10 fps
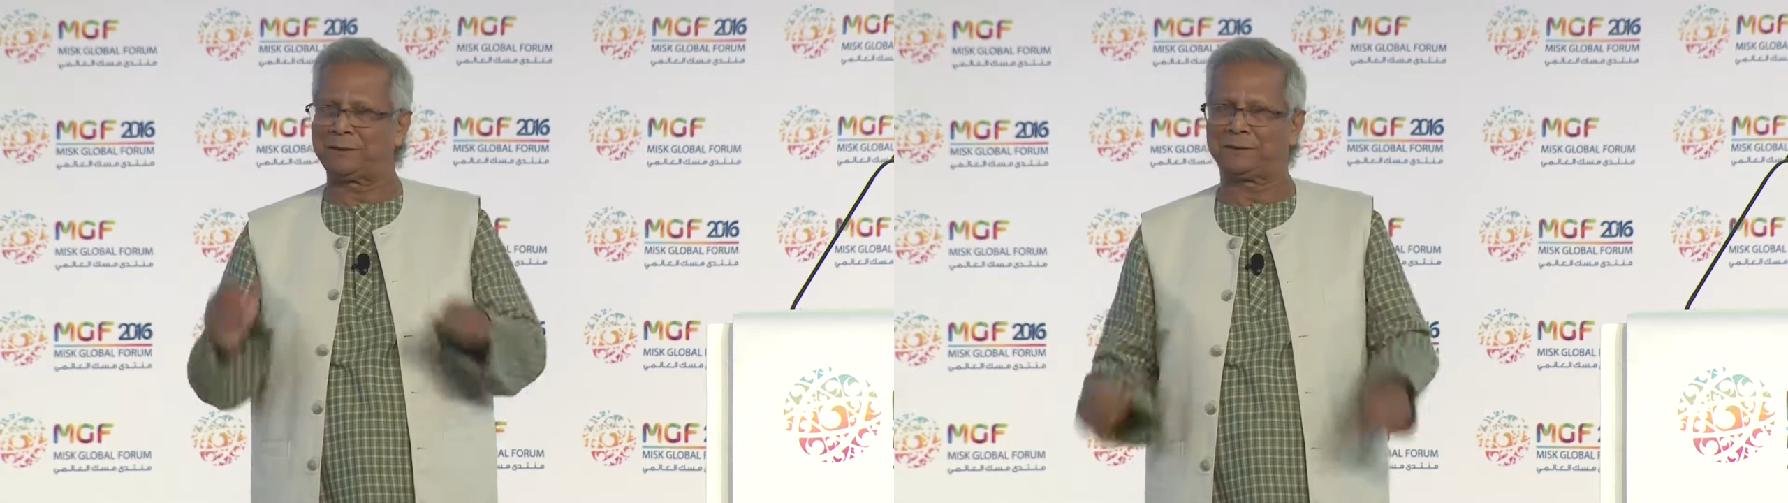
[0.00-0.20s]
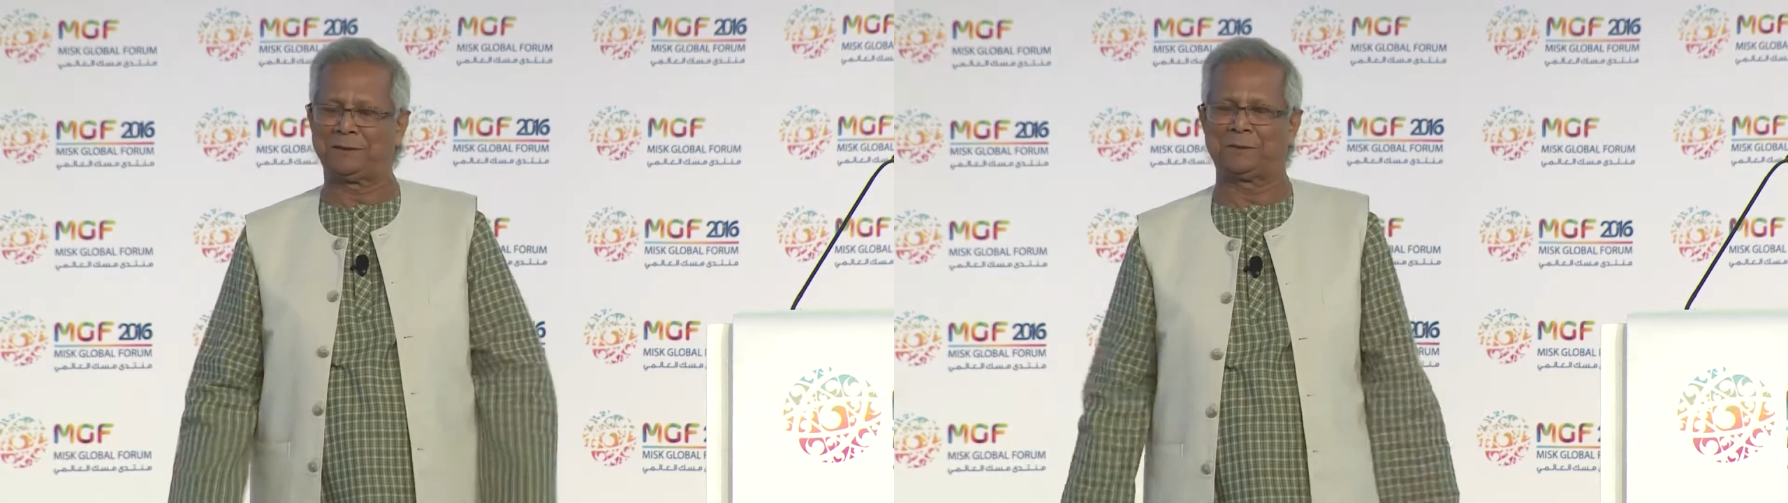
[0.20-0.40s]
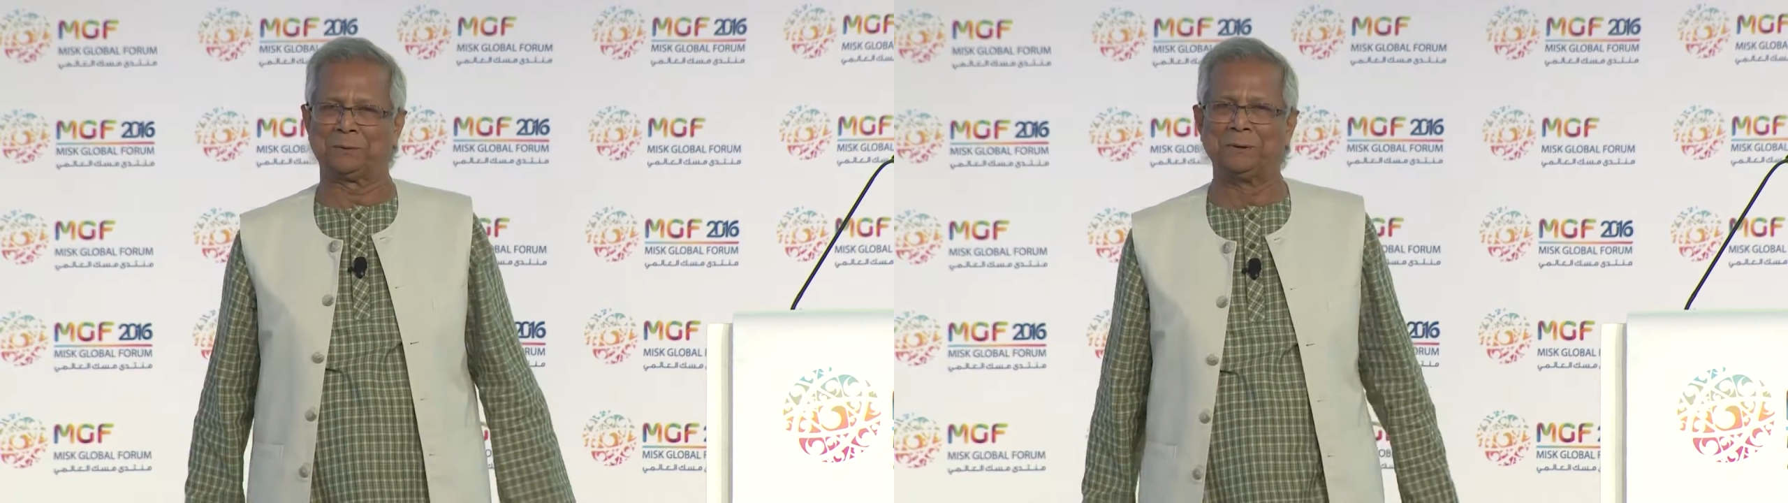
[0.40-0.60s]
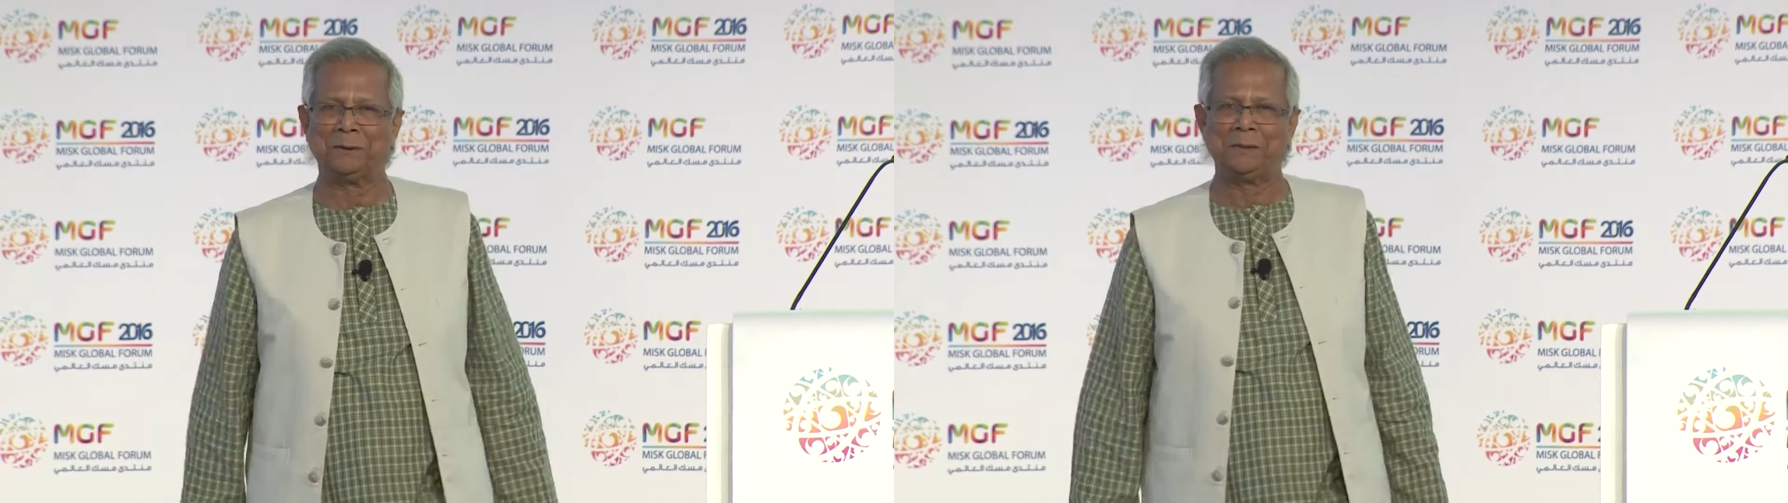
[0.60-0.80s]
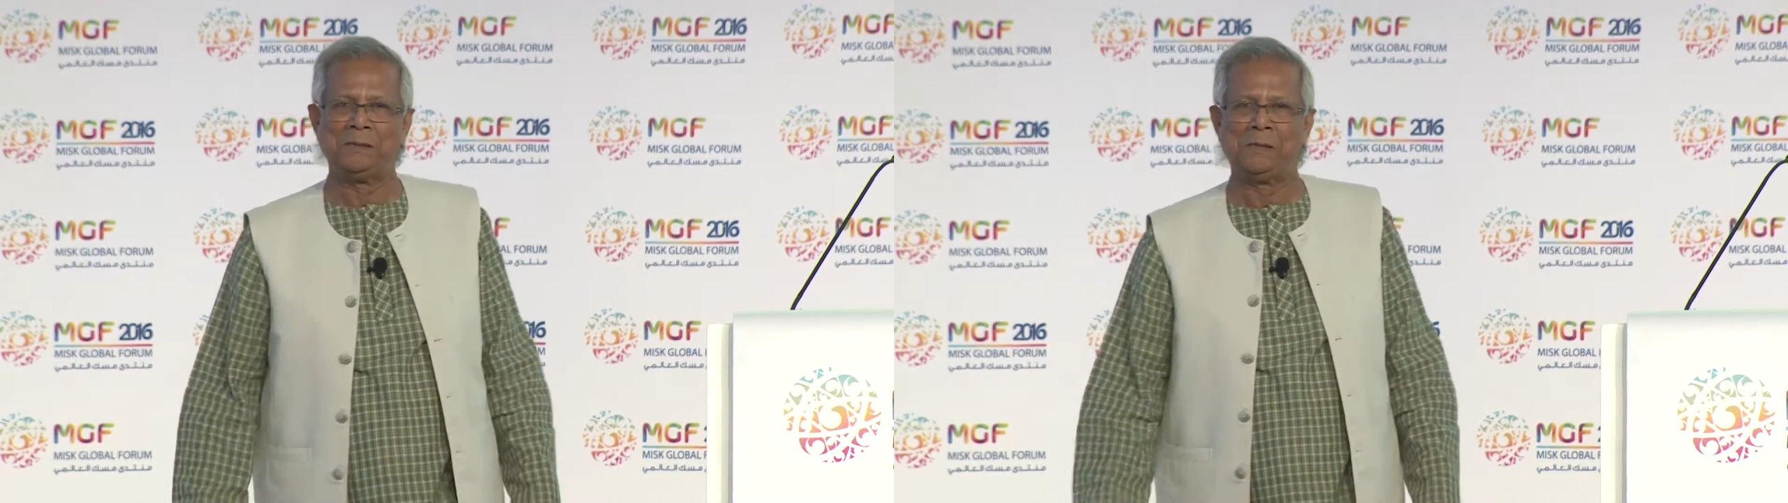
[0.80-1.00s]
62
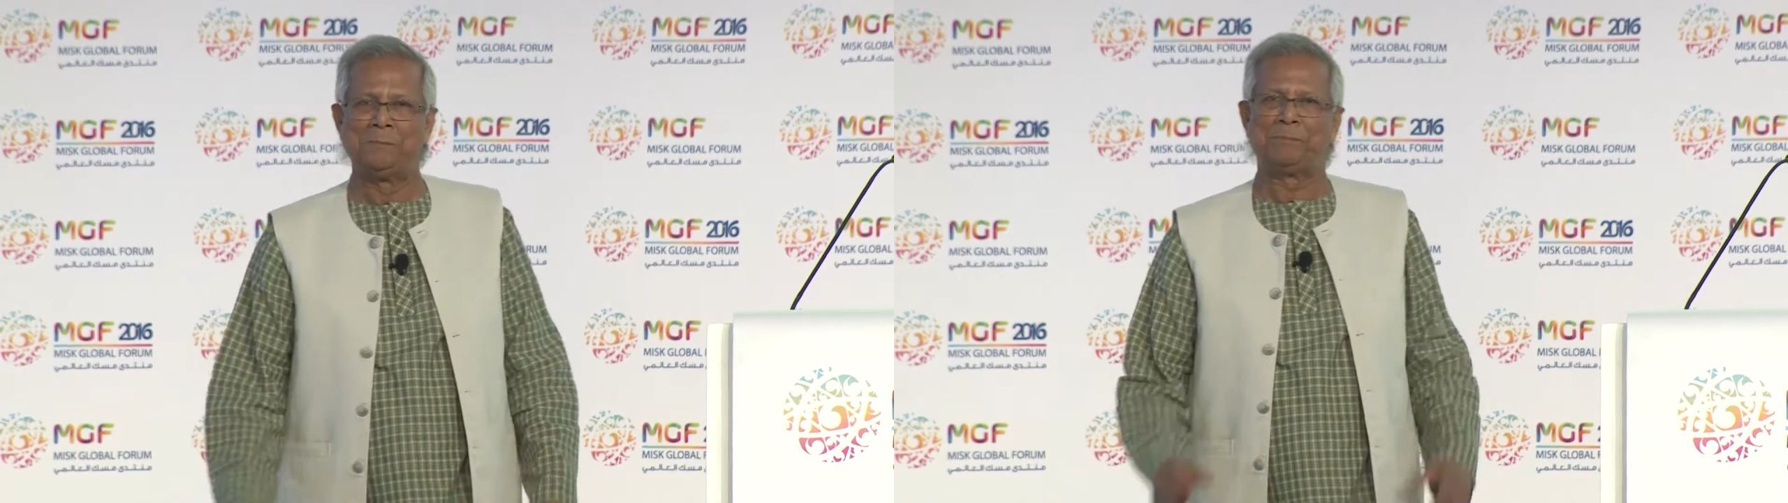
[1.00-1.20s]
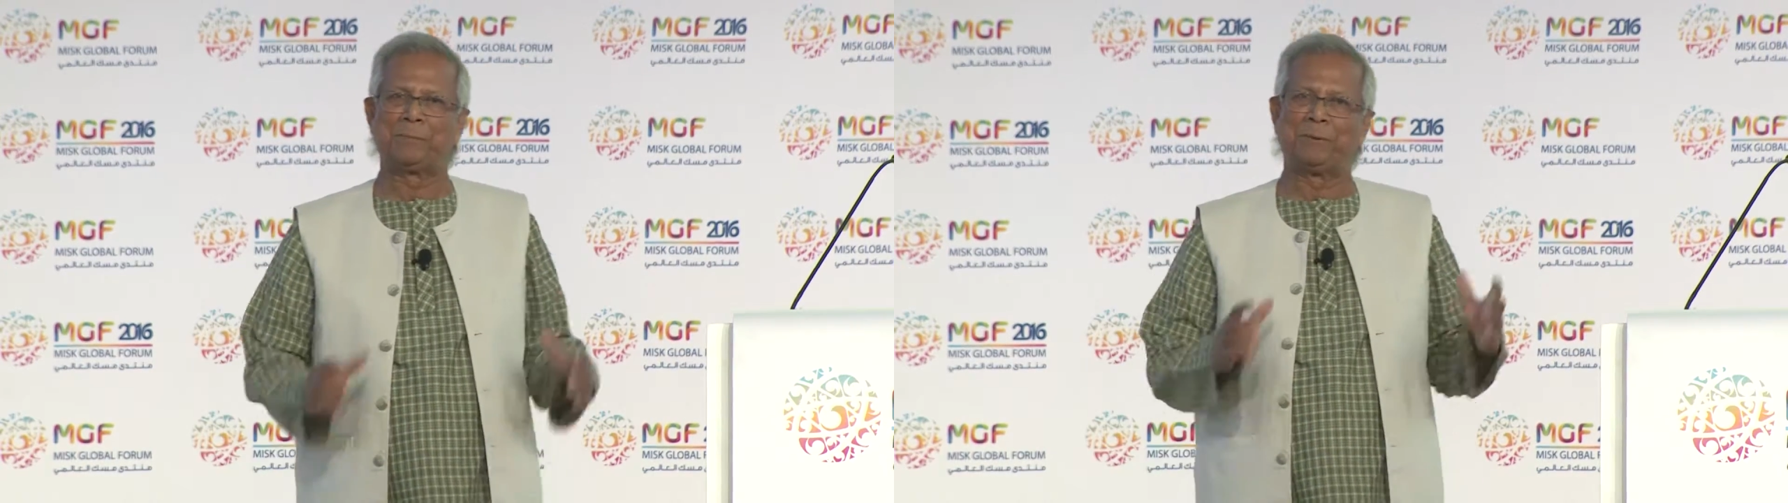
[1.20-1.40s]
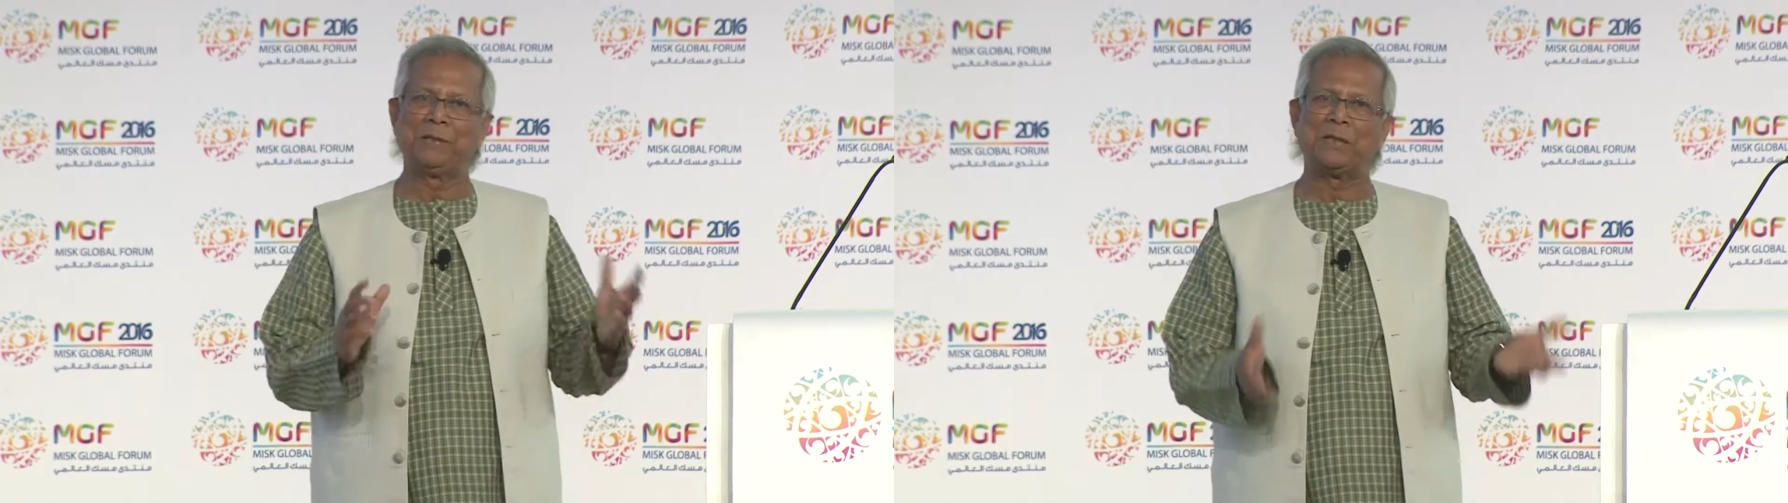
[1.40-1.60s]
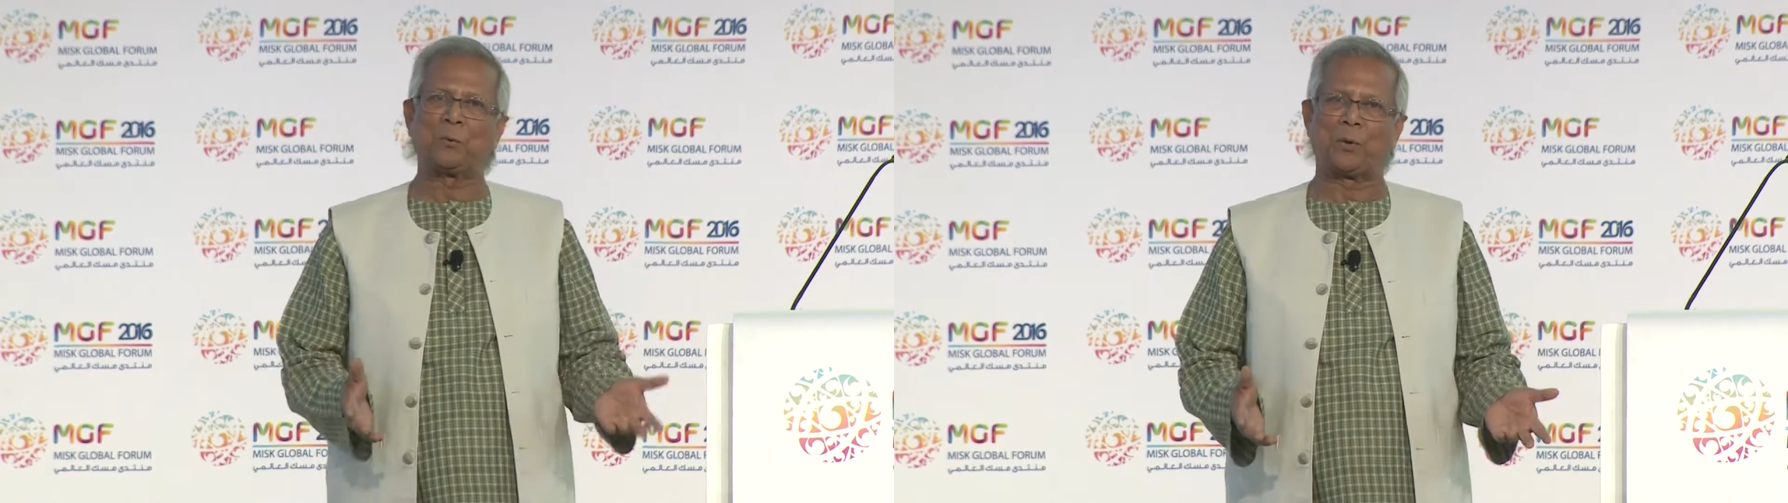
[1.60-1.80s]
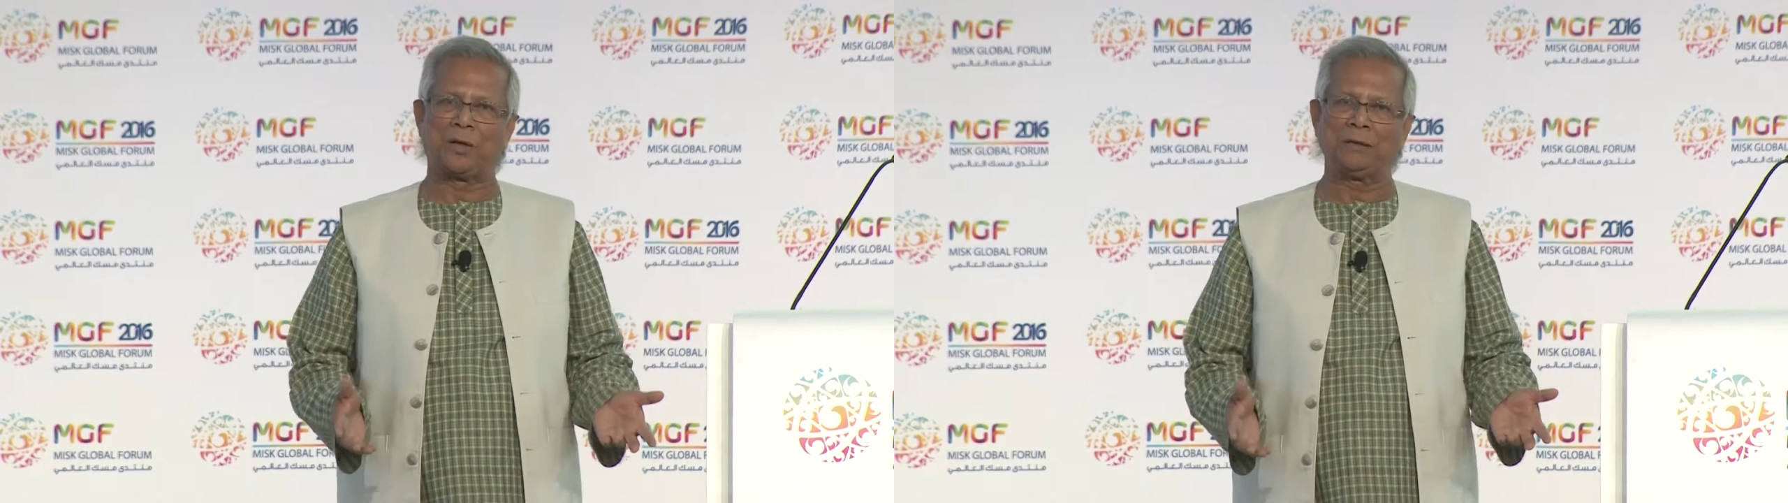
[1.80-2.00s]
people in the
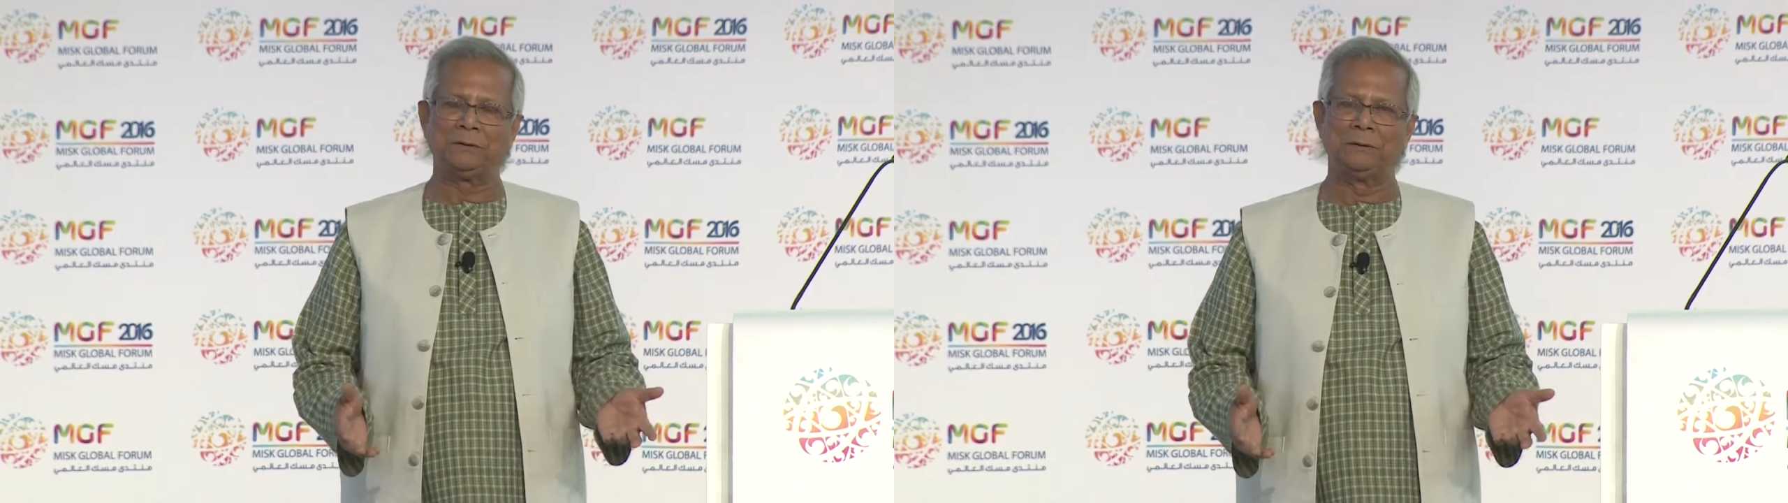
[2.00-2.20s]
world